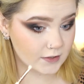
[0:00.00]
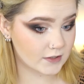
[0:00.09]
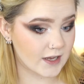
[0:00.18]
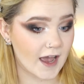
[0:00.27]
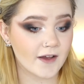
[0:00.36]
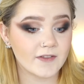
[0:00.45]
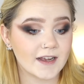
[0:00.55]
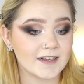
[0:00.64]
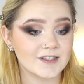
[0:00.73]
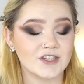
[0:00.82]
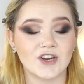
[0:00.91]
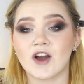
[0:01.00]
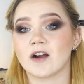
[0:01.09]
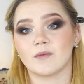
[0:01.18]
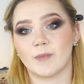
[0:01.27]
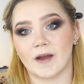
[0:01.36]
to have like a
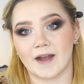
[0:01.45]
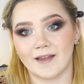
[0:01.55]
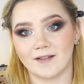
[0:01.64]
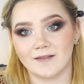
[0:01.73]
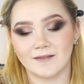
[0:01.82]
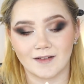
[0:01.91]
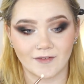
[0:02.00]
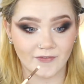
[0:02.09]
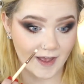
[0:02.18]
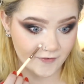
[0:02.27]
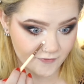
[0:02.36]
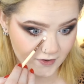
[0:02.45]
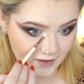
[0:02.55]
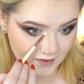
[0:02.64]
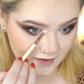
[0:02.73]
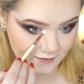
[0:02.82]
stockpile of
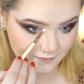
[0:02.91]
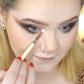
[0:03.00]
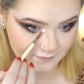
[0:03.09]
everything.